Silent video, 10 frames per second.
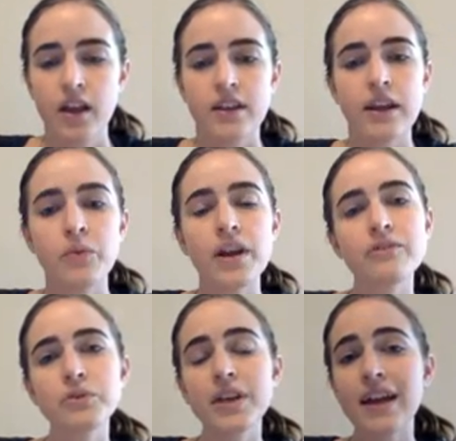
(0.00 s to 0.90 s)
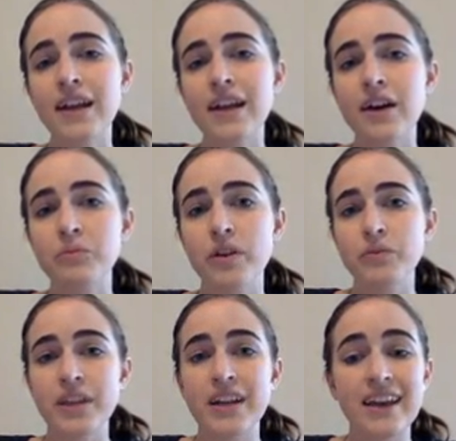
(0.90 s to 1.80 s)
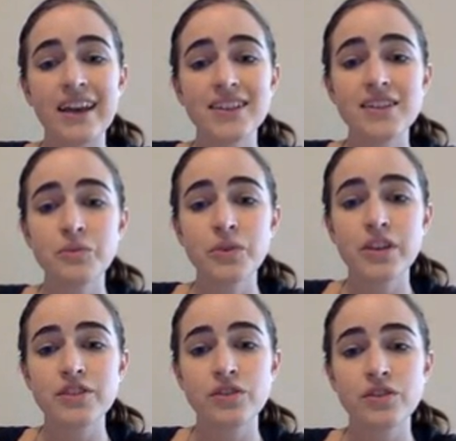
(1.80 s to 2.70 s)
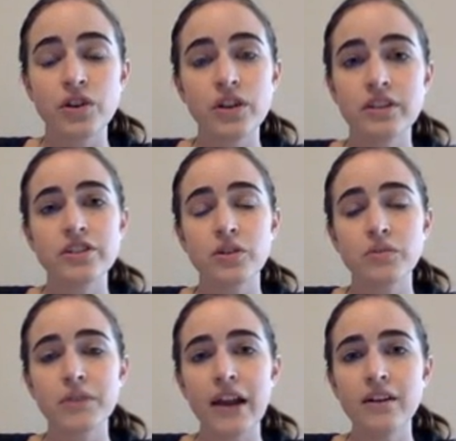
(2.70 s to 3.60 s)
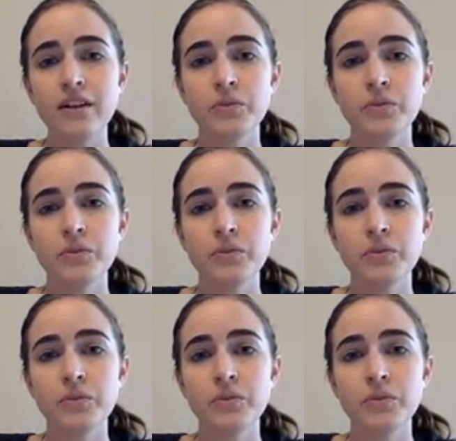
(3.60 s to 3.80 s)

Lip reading: Now whenever we end up with an answer with a surd in the denominator,